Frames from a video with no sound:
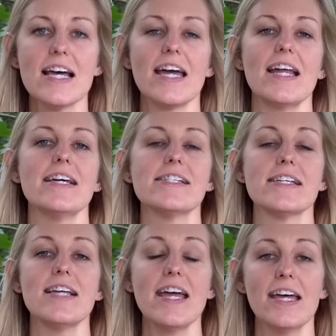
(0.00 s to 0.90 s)
tent is
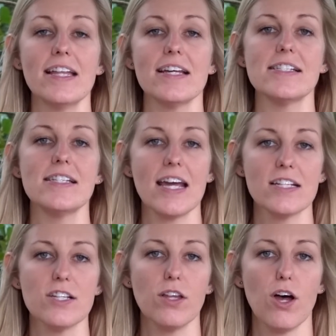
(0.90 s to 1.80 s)
a tent that
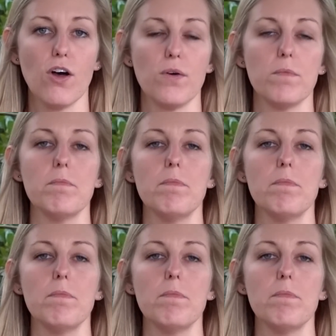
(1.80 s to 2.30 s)
stands alone